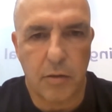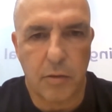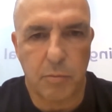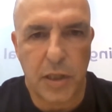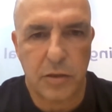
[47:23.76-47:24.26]

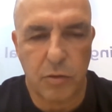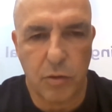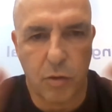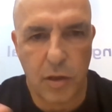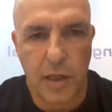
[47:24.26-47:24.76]
based on
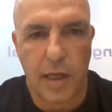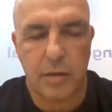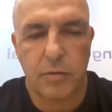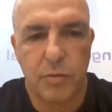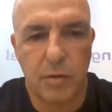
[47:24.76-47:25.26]
all
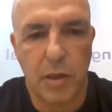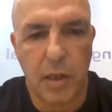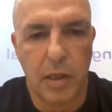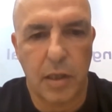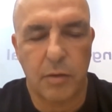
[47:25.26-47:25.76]
that we
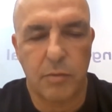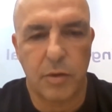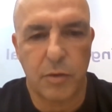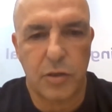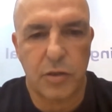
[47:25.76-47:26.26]

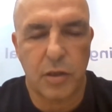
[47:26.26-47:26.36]
reached